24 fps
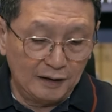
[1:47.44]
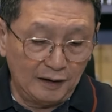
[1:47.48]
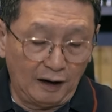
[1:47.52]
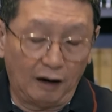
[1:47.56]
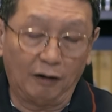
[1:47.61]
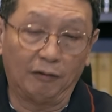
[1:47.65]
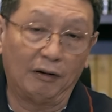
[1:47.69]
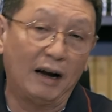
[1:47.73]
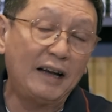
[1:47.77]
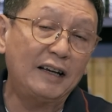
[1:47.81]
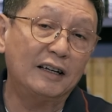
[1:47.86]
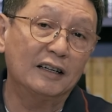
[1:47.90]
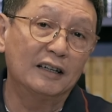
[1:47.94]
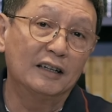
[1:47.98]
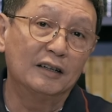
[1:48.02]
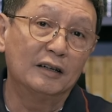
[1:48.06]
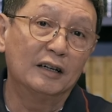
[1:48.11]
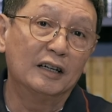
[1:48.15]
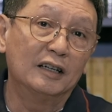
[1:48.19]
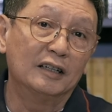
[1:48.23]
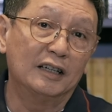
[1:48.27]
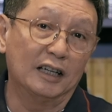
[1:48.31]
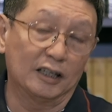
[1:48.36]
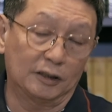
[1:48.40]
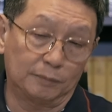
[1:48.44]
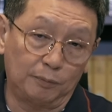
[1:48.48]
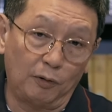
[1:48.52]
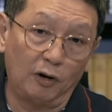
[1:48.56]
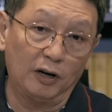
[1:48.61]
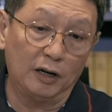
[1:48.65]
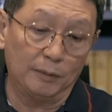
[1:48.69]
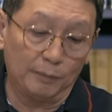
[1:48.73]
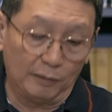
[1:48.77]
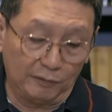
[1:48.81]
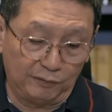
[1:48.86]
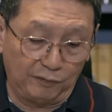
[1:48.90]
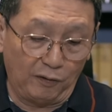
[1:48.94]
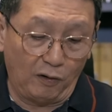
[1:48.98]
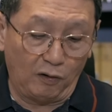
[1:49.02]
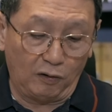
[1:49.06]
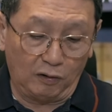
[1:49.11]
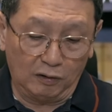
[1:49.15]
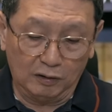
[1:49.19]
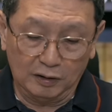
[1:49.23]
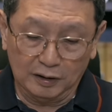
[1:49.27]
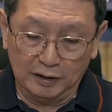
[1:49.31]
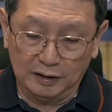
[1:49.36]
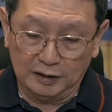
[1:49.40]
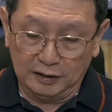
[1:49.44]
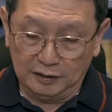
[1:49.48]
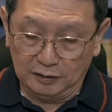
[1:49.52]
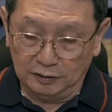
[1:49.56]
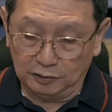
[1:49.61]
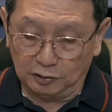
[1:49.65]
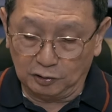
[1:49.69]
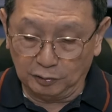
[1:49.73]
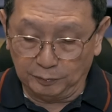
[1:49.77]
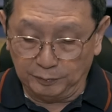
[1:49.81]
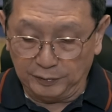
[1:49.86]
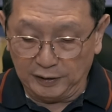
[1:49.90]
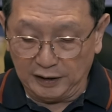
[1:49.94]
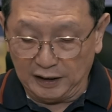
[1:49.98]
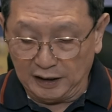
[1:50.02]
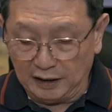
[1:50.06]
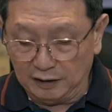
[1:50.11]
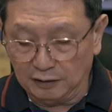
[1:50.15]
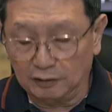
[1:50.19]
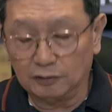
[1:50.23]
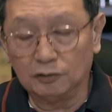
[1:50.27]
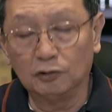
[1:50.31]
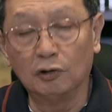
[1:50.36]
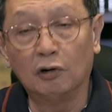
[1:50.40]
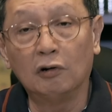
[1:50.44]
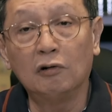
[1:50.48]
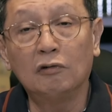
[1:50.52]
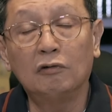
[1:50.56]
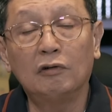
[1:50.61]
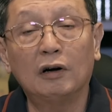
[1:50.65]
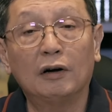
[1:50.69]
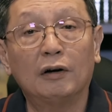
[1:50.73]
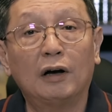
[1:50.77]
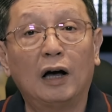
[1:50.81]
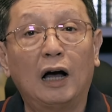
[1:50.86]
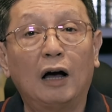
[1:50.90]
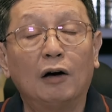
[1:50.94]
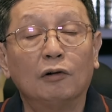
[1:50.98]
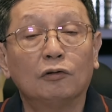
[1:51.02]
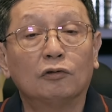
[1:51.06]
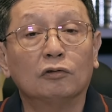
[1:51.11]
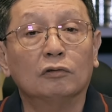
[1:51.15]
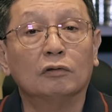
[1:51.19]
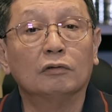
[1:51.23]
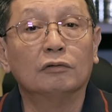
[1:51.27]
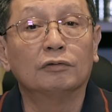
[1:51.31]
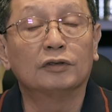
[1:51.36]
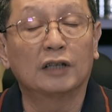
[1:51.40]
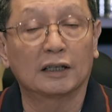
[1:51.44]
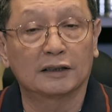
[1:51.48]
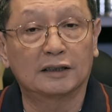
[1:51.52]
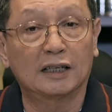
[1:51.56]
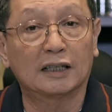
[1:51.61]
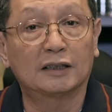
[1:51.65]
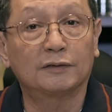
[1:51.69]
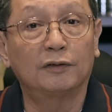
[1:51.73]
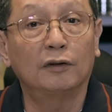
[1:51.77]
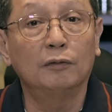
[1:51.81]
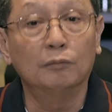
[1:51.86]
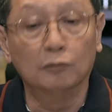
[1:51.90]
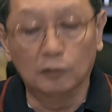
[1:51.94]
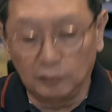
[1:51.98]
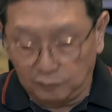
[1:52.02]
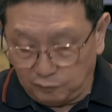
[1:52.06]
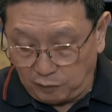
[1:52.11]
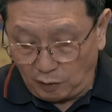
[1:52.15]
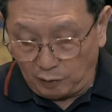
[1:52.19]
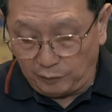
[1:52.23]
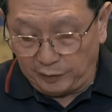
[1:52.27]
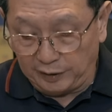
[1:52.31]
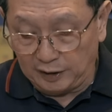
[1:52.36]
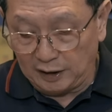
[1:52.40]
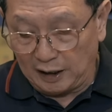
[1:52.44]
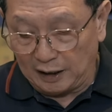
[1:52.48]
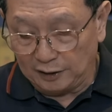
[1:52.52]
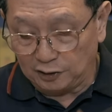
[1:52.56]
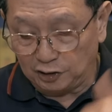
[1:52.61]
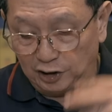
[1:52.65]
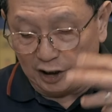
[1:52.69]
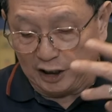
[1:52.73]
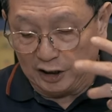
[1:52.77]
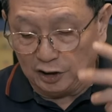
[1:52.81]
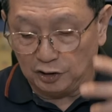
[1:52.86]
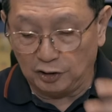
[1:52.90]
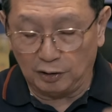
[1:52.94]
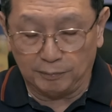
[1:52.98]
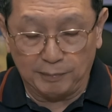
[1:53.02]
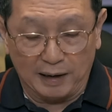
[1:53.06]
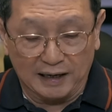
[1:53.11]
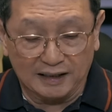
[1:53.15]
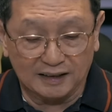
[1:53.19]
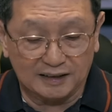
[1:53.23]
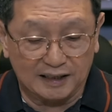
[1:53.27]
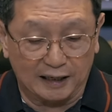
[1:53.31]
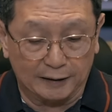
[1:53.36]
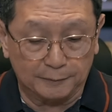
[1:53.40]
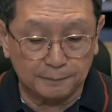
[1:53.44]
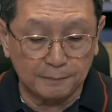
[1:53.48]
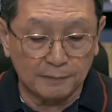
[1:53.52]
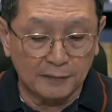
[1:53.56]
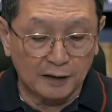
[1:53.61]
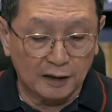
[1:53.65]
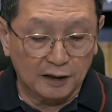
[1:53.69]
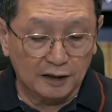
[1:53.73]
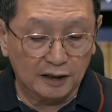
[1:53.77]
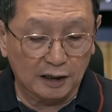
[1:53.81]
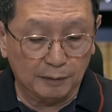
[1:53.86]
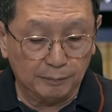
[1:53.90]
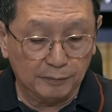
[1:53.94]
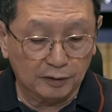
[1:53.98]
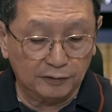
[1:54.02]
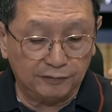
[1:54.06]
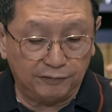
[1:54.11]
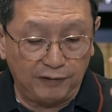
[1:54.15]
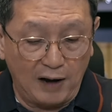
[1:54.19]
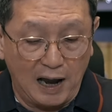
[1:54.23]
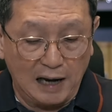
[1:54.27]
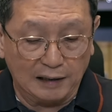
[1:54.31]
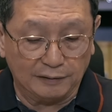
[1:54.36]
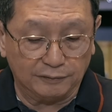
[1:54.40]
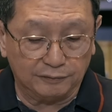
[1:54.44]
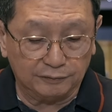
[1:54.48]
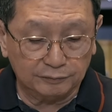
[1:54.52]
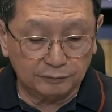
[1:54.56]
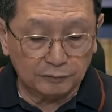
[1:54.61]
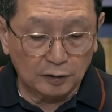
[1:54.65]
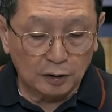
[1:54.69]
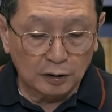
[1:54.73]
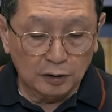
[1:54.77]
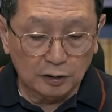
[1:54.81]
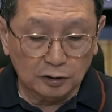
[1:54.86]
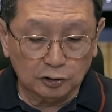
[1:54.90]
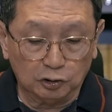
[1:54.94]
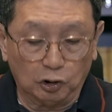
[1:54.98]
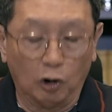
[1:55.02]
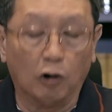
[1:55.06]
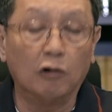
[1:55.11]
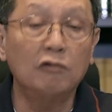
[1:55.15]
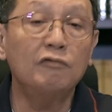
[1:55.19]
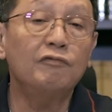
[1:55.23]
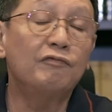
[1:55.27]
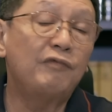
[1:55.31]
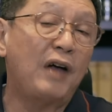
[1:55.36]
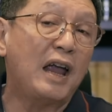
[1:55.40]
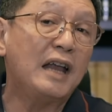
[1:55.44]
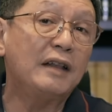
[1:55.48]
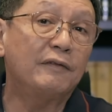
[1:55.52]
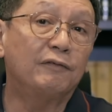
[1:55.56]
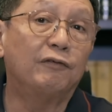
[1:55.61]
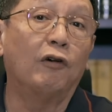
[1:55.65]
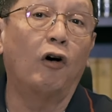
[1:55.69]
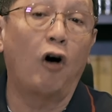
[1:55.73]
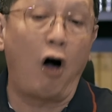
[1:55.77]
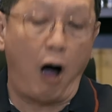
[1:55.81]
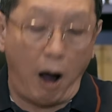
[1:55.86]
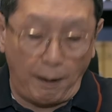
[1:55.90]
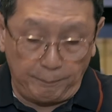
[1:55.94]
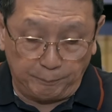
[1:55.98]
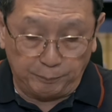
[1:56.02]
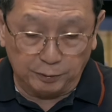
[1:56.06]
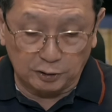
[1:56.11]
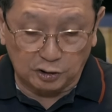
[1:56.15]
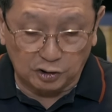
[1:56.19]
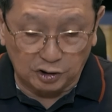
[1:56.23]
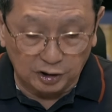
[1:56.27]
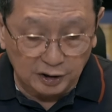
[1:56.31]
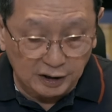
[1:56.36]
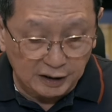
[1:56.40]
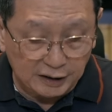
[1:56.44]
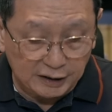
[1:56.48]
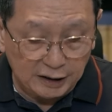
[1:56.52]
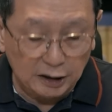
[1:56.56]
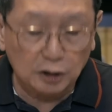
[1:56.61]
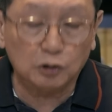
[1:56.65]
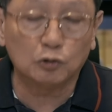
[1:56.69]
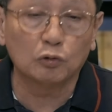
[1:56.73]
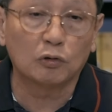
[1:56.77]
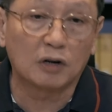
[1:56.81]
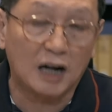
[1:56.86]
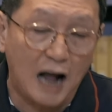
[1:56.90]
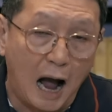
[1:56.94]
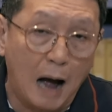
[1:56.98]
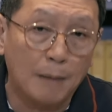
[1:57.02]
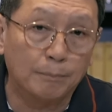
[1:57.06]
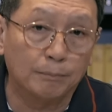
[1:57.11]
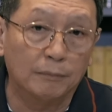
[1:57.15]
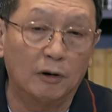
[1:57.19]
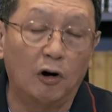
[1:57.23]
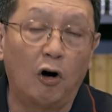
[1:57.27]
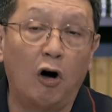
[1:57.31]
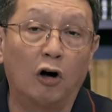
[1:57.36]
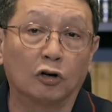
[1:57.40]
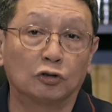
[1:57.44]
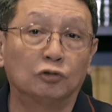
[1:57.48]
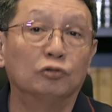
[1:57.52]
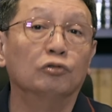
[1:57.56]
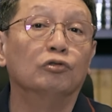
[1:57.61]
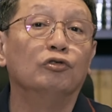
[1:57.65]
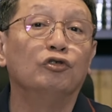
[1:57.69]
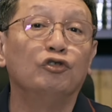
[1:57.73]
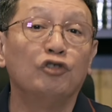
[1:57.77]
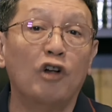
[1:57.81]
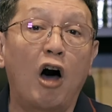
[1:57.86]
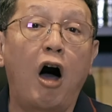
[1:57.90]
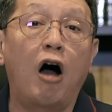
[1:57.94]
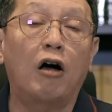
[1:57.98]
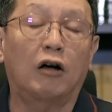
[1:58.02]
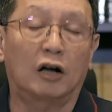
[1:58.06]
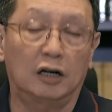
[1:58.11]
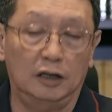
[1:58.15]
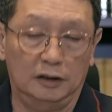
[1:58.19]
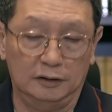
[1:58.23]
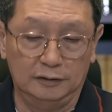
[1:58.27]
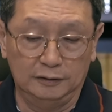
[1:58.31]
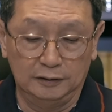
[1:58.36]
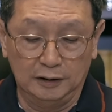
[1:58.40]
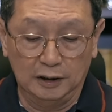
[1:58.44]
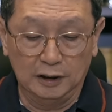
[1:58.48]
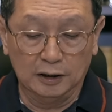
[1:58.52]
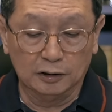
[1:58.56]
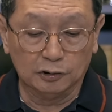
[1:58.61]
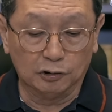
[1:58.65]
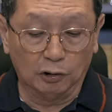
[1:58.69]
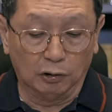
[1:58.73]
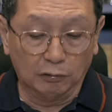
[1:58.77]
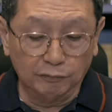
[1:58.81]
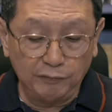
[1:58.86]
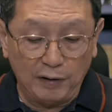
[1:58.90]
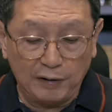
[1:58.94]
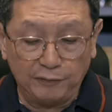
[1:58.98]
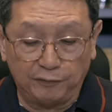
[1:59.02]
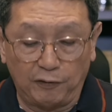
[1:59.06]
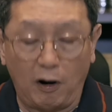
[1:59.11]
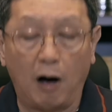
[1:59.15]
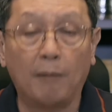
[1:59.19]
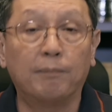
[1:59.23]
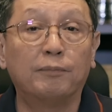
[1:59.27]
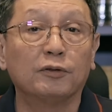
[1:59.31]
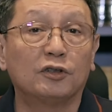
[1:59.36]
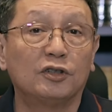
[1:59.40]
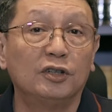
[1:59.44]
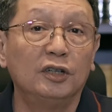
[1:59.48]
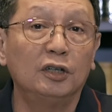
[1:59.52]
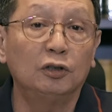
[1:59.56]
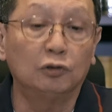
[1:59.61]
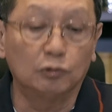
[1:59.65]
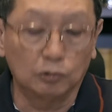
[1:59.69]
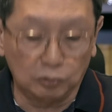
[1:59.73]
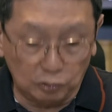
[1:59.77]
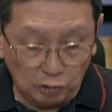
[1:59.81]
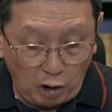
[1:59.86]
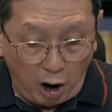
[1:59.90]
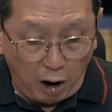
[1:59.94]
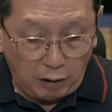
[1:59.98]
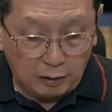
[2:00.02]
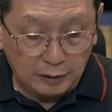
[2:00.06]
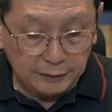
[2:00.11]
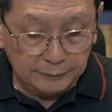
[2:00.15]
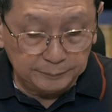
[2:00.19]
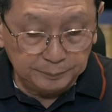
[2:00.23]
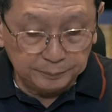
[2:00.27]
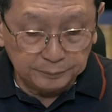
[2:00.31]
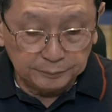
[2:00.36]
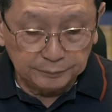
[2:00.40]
All right? That's point number four. To be know how to successfully move forward, change your mindset. Number five, don't wait for opportunity to come or to knock. Don't wait for opportunity to knock.